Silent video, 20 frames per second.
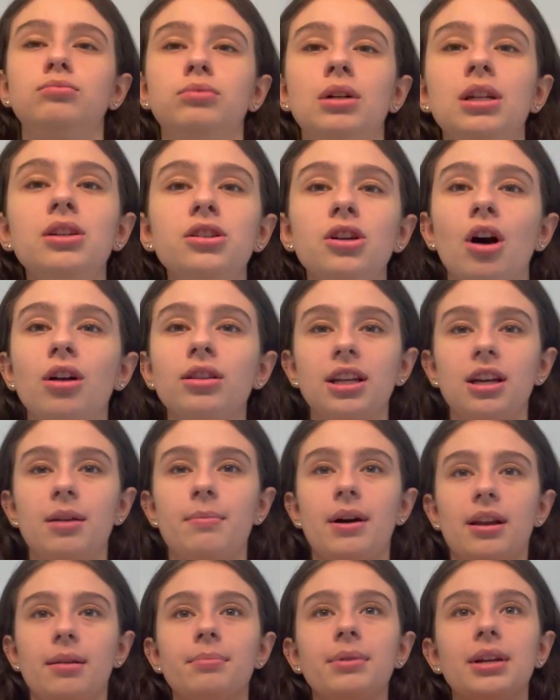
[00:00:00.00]
What do y'all think
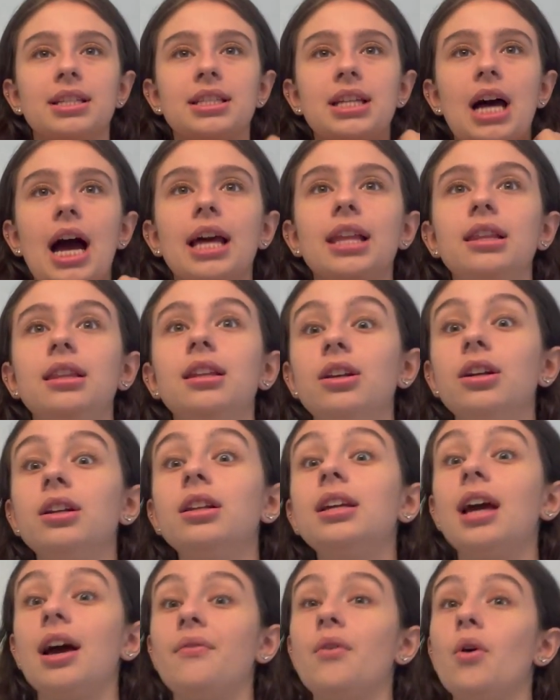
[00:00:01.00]
about it? Because I
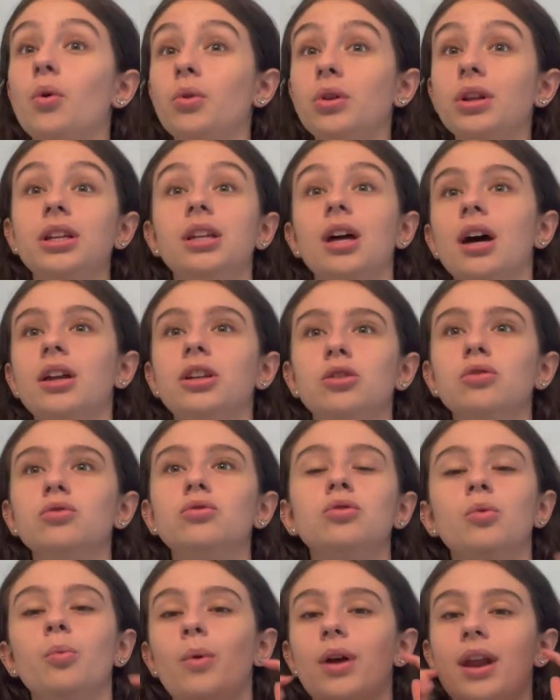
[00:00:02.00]
literally have only done
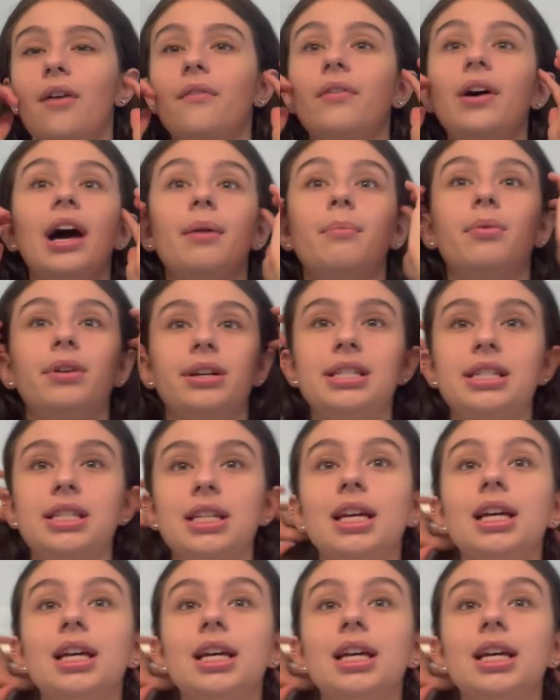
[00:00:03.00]
YouTube when I've had braces.